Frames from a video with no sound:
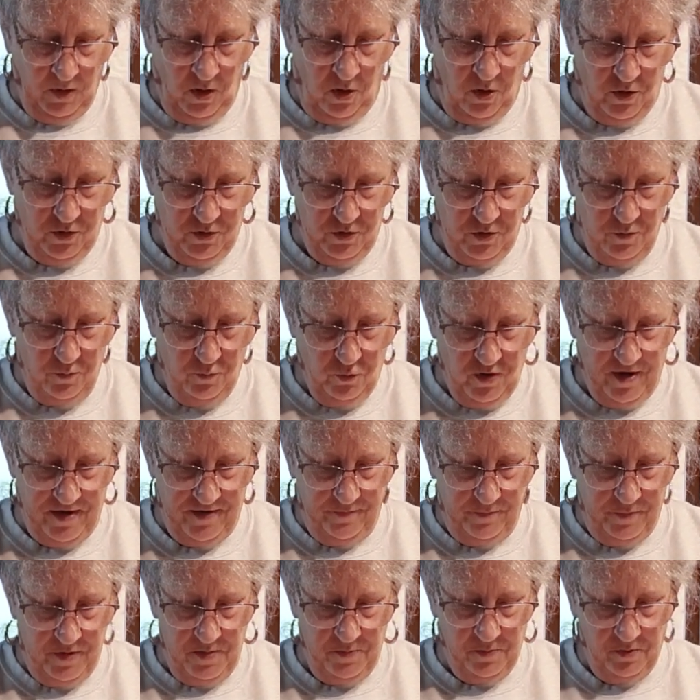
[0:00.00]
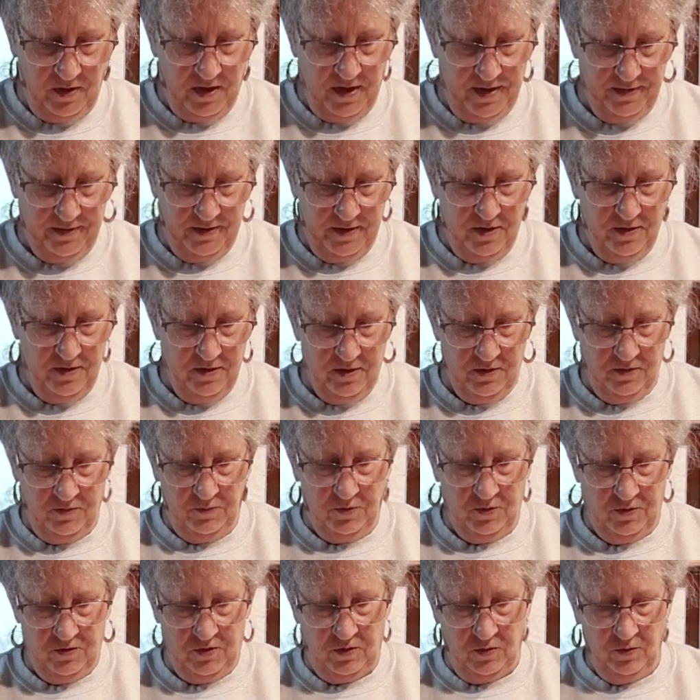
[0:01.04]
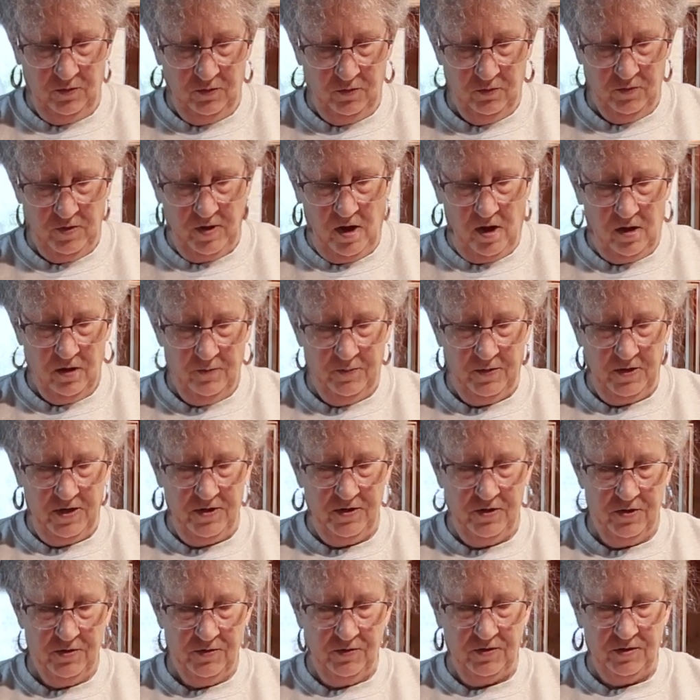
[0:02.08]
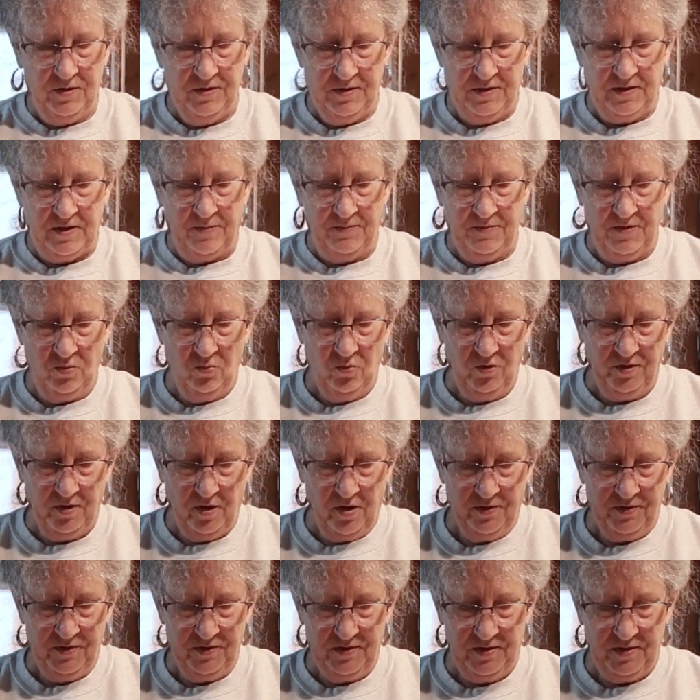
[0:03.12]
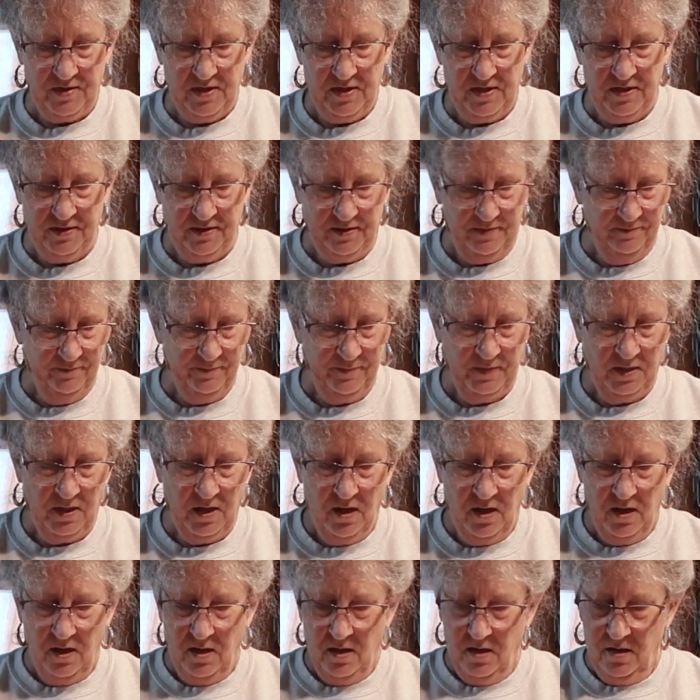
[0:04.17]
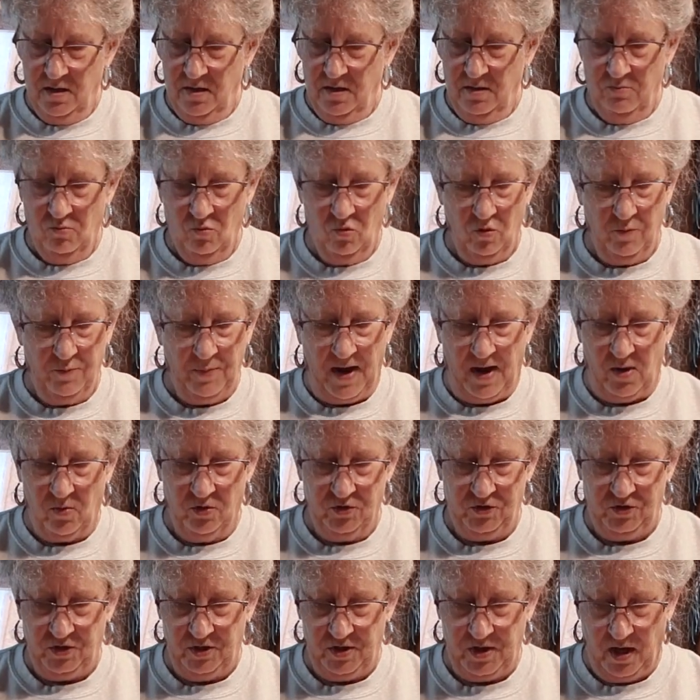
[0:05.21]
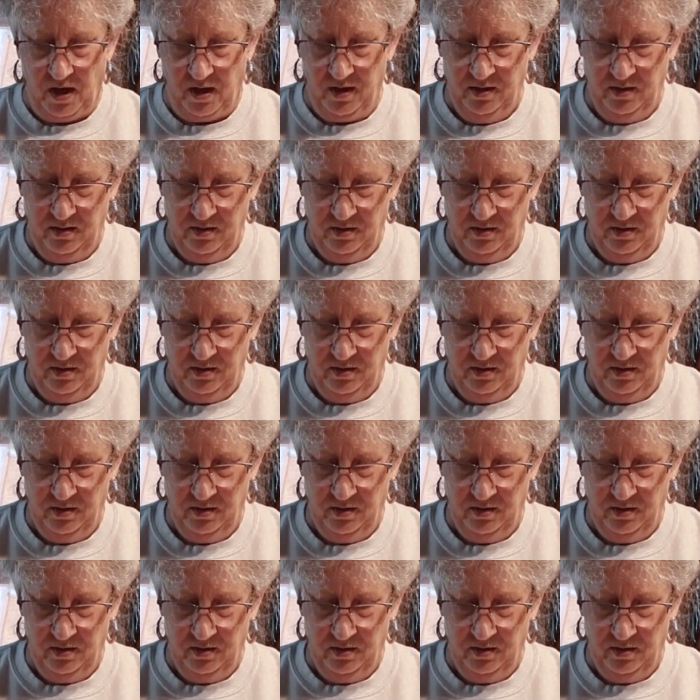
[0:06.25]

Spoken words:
All you brave people out there that put 2 and 3 jalapenos in something with all the seeds, more power to you.